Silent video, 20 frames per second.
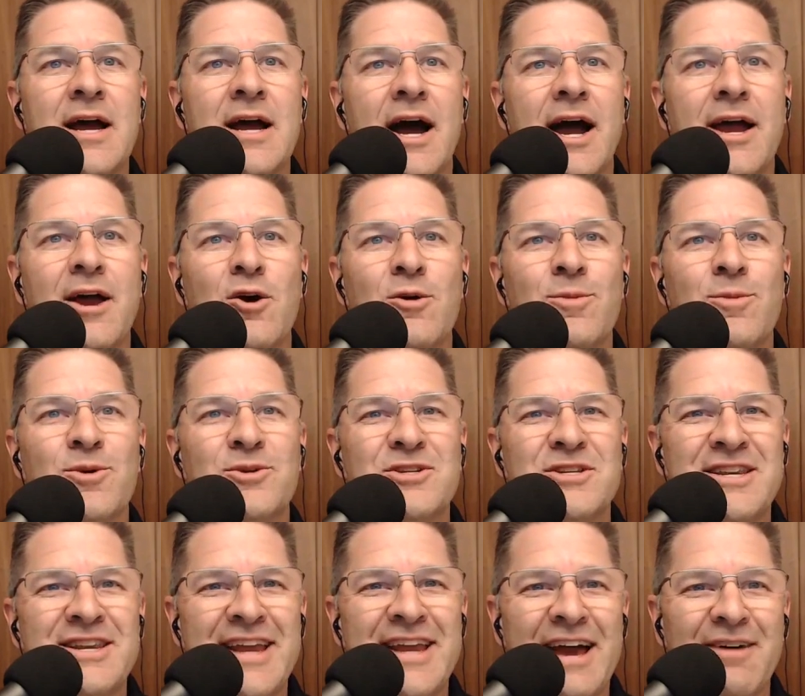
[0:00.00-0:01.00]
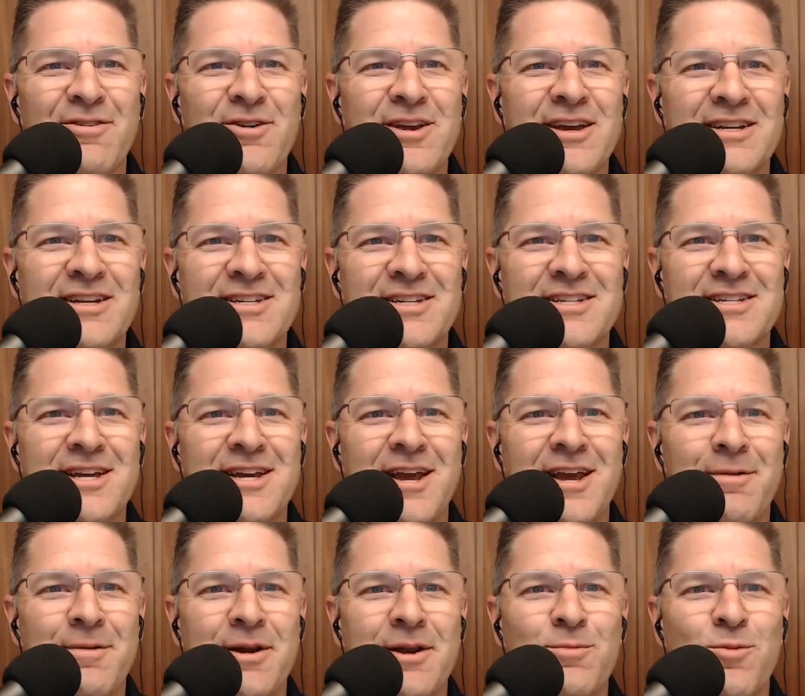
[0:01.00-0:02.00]
I almost never get to see
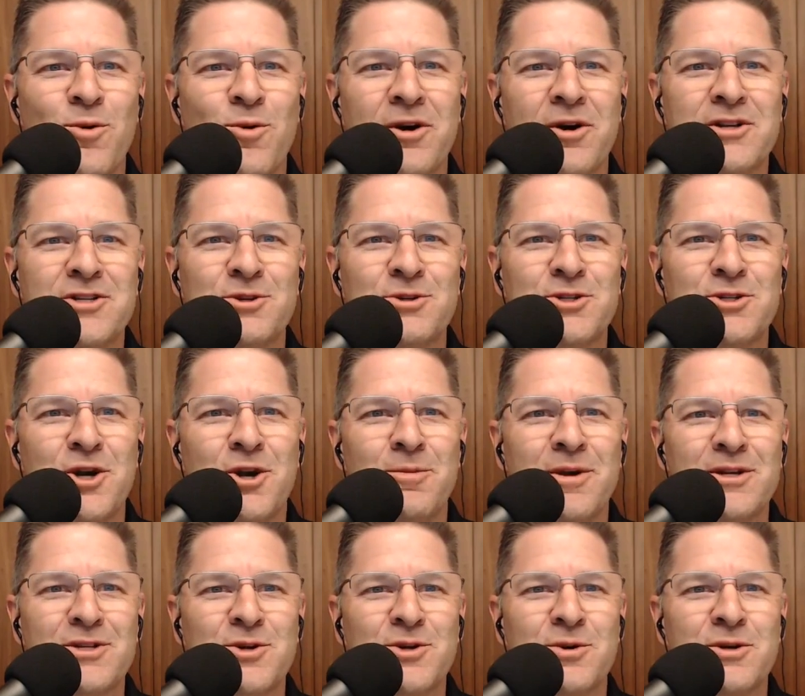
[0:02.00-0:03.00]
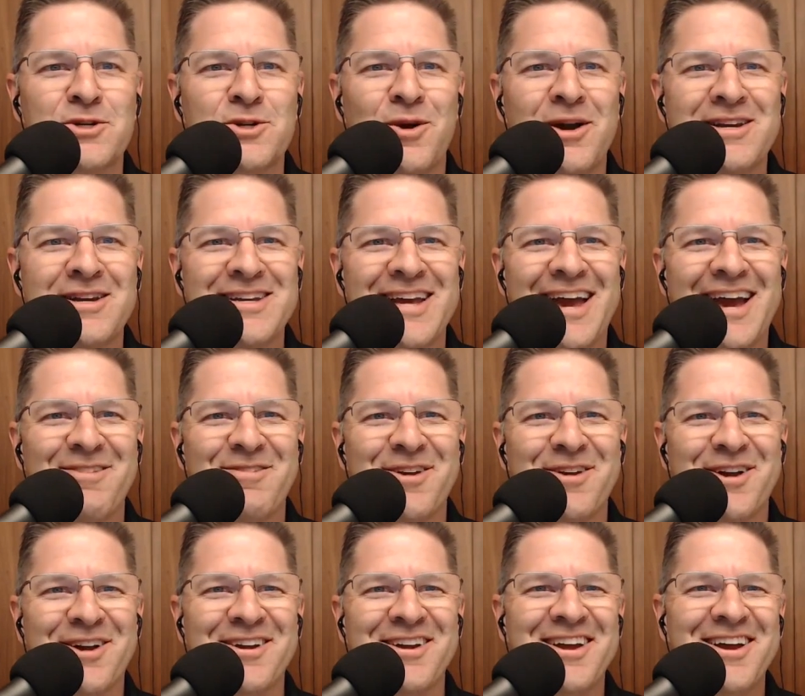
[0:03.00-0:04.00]
him anymore, and so Jeremy, it's always great to have
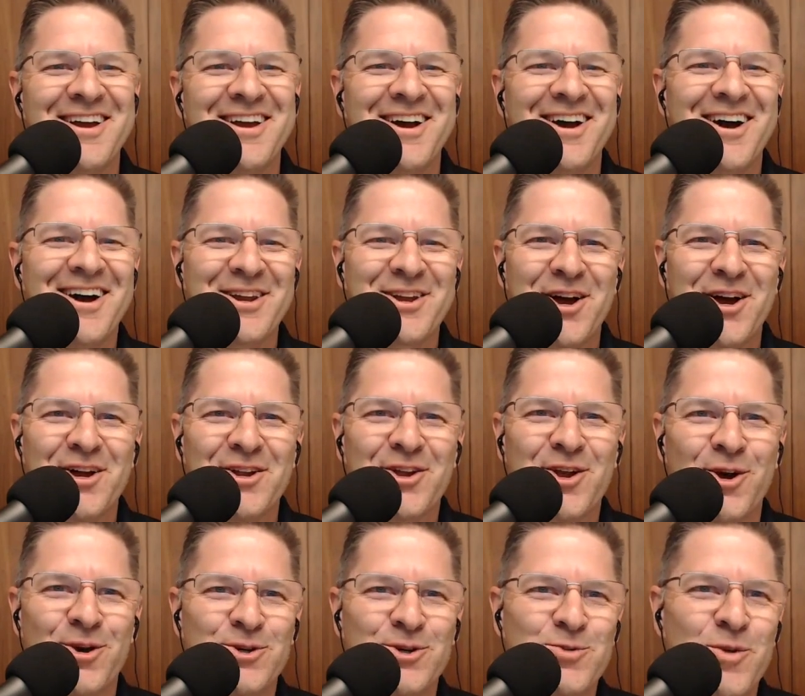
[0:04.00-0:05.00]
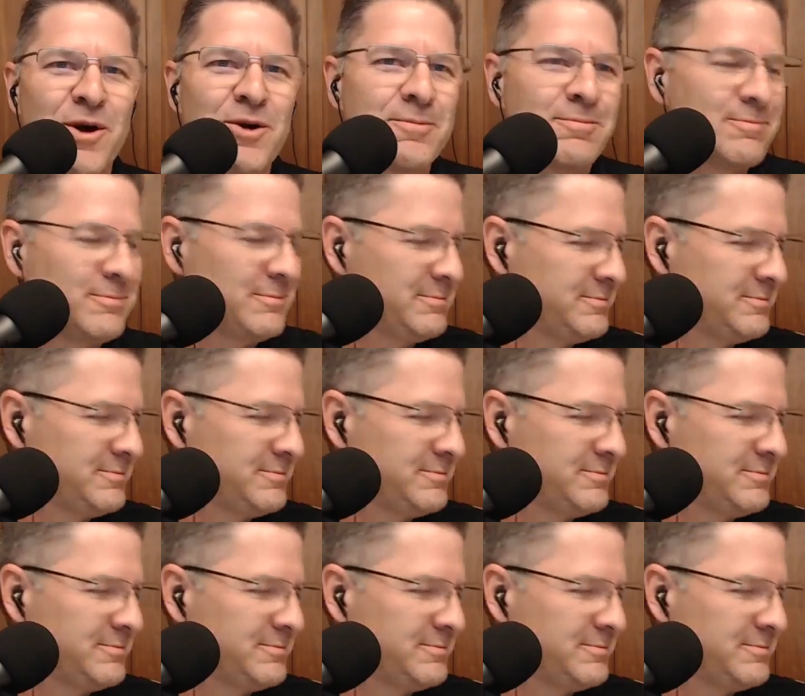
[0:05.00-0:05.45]
you on Called to Coach. Welcome.